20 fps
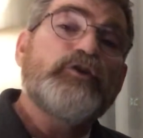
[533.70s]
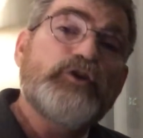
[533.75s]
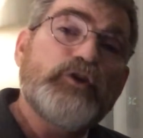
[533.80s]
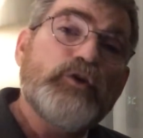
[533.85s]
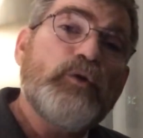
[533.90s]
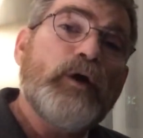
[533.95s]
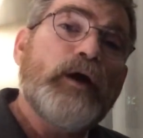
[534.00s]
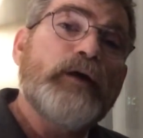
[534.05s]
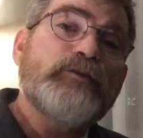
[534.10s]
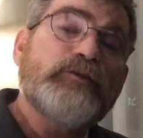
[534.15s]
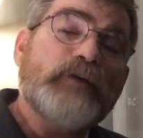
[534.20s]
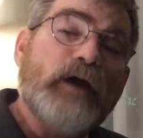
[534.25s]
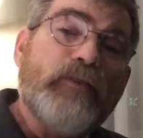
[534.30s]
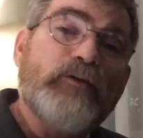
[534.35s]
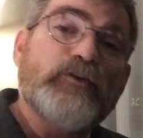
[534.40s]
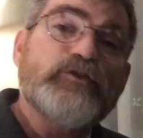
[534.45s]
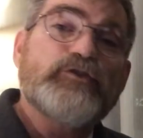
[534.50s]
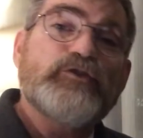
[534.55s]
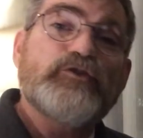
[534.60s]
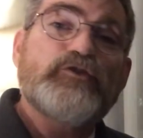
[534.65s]
do unto
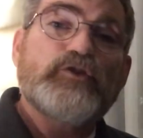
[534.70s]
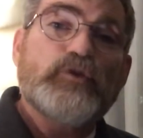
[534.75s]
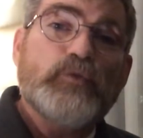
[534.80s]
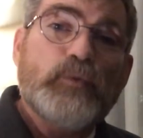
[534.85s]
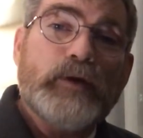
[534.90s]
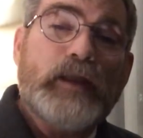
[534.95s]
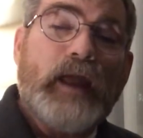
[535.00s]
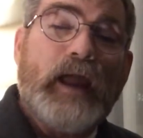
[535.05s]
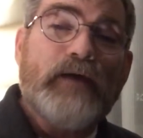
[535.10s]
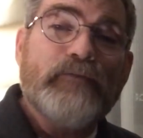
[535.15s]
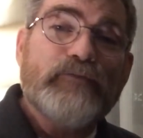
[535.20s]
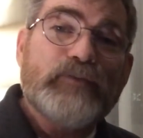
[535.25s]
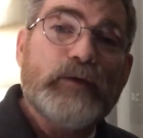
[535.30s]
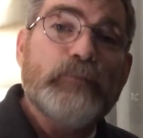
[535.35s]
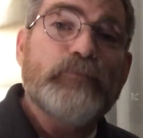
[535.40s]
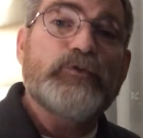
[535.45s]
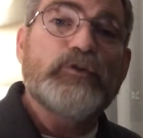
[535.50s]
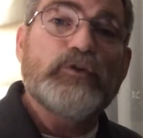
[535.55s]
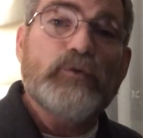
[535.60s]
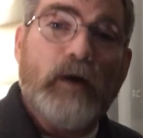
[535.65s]
others as you would have
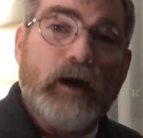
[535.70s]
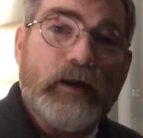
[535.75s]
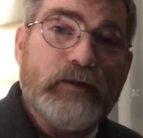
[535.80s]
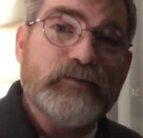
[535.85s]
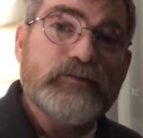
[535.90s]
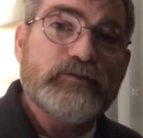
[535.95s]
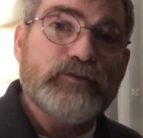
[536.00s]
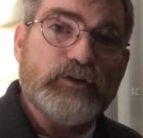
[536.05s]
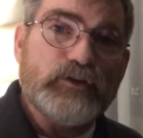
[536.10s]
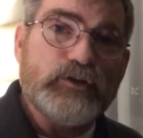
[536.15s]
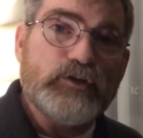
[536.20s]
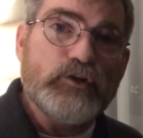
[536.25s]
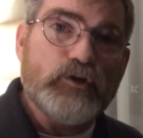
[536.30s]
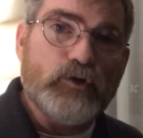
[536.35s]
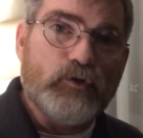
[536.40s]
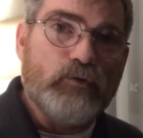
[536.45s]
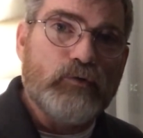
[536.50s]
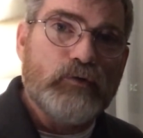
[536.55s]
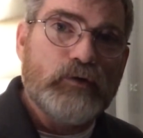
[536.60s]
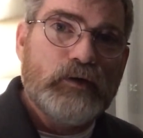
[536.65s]
them do unto
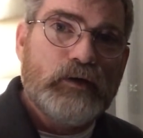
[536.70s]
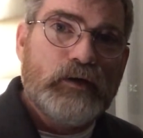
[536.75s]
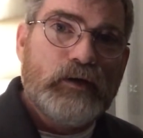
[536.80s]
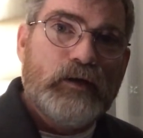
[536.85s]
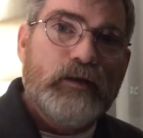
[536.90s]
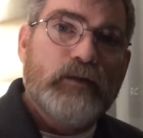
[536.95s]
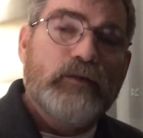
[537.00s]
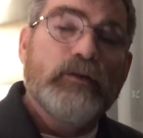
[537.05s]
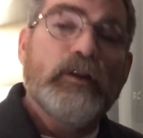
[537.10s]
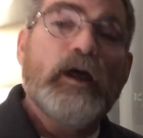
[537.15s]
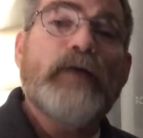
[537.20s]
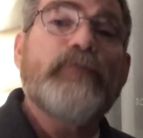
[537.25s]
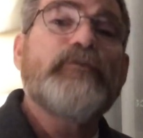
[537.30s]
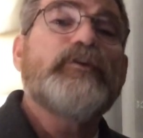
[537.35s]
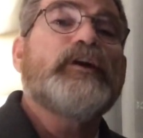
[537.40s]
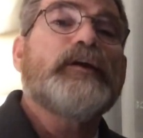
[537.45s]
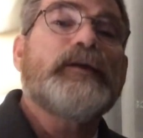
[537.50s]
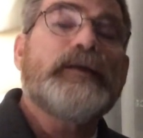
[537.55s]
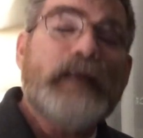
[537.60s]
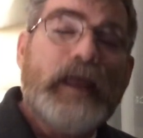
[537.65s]
you. Love
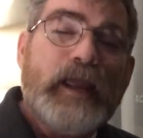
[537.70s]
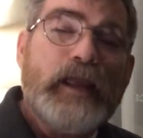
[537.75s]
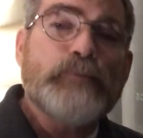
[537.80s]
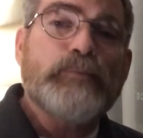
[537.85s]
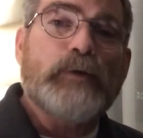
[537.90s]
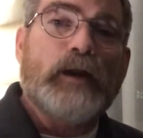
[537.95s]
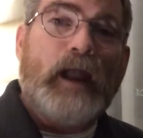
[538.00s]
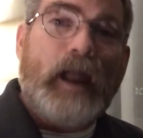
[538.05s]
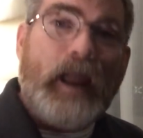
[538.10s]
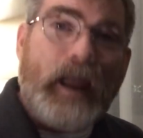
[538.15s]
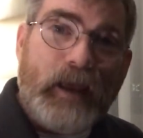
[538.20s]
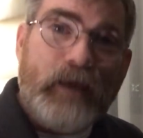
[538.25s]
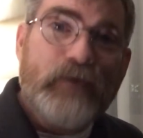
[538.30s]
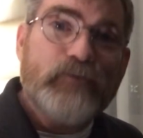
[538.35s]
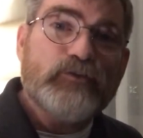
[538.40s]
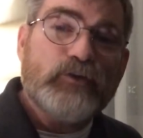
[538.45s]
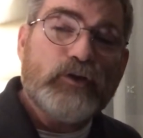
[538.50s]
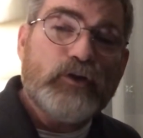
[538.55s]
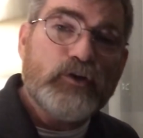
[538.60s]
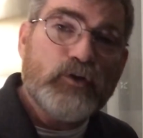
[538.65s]
your neighbor
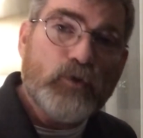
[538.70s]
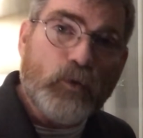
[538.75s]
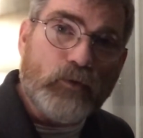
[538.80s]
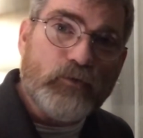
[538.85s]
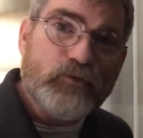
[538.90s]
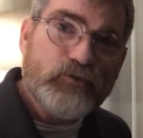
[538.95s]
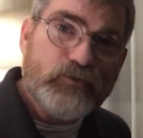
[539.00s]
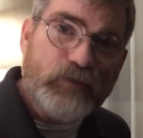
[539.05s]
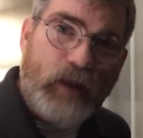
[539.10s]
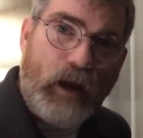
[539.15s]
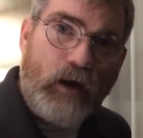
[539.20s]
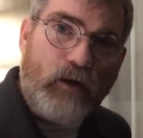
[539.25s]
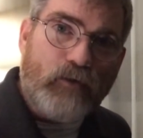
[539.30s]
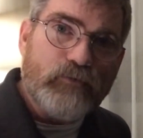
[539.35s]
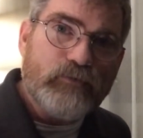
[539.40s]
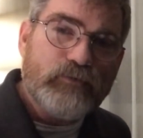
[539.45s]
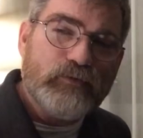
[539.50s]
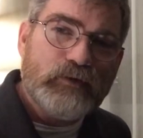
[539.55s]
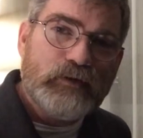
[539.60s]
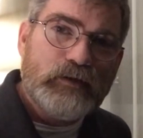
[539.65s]
as
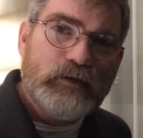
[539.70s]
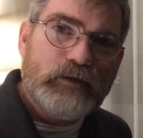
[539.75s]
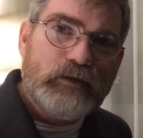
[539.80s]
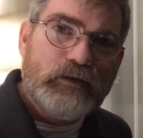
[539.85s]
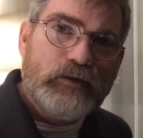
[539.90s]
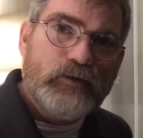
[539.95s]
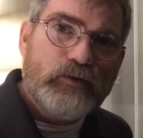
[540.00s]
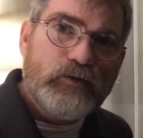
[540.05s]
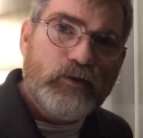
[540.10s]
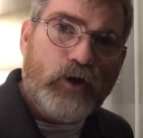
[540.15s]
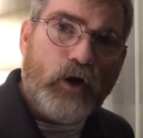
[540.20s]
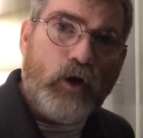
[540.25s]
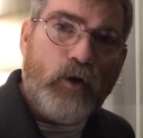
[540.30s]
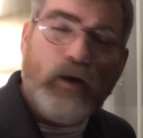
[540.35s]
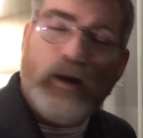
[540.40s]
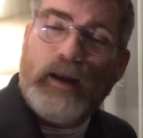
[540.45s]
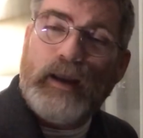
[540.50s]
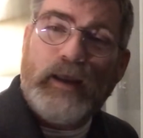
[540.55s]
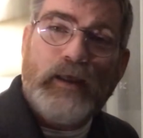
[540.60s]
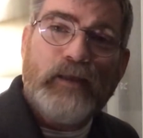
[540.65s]
yourself. You
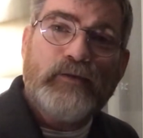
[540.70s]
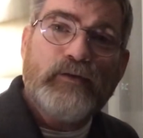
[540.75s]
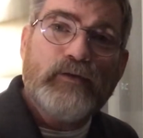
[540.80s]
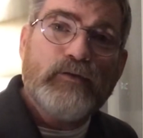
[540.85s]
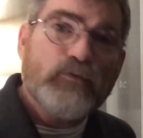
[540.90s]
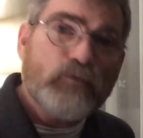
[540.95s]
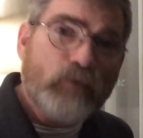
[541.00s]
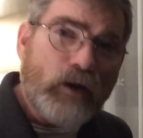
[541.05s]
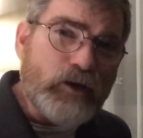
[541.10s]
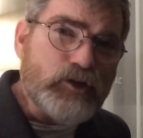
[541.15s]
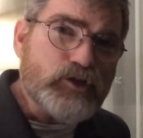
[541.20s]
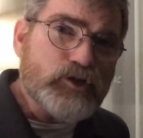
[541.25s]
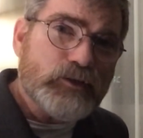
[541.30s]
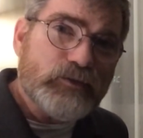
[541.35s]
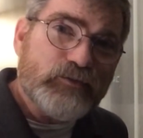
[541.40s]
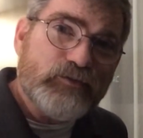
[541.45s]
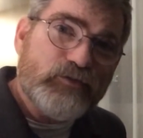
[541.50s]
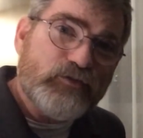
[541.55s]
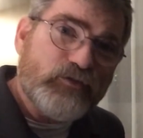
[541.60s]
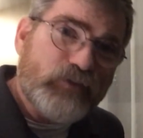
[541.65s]
know, and
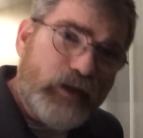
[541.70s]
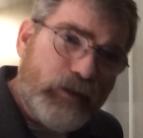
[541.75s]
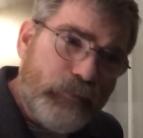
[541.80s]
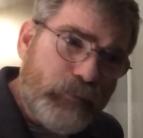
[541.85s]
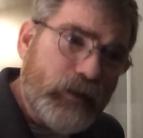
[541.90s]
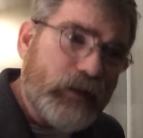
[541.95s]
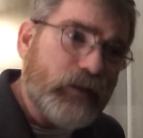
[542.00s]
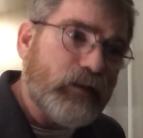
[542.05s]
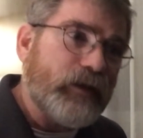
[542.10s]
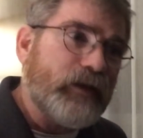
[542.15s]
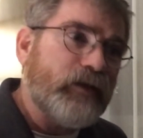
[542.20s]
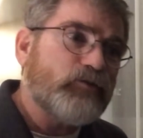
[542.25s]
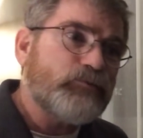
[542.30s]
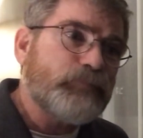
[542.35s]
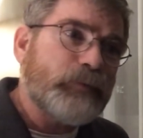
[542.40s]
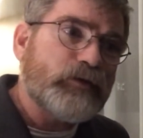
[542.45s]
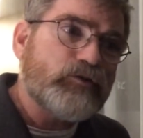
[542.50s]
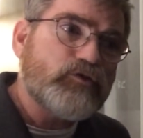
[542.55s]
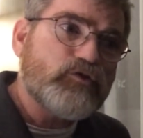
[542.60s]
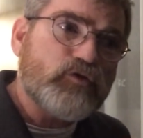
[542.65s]
Russia seemingly has
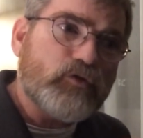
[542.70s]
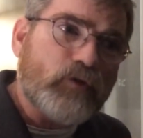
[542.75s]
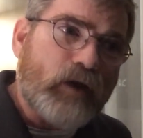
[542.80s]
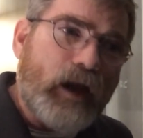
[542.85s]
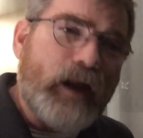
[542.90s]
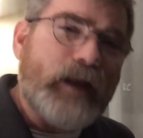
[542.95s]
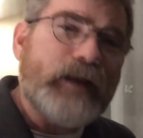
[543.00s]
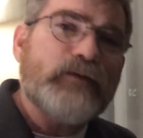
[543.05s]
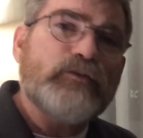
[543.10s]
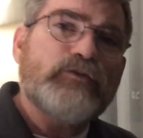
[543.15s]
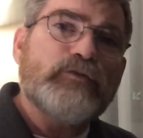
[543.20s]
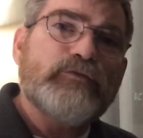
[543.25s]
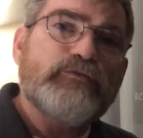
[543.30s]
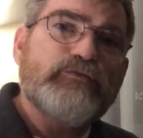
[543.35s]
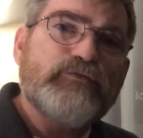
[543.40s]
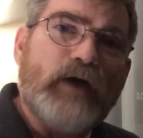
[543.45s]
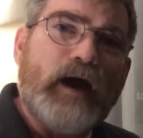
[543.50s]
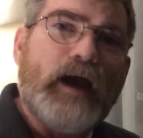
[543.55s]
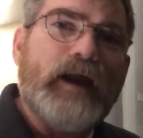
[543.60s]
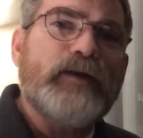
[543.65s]
been trying to
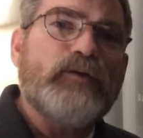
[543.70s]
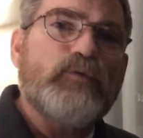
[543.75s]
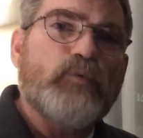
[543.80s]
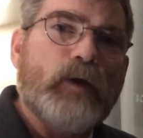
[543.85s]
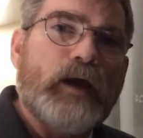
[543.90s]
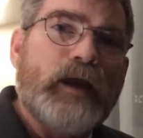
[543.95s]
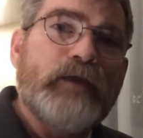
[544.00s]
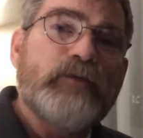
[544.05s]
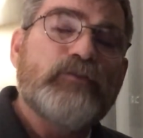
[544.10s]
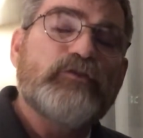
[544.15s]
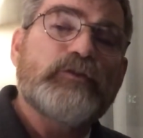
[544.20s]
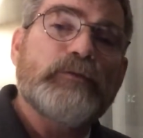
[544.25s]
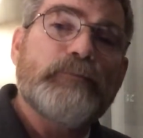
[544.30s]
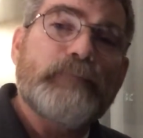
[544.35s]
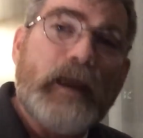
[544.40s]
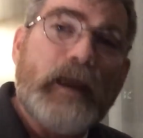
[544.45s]
find ways to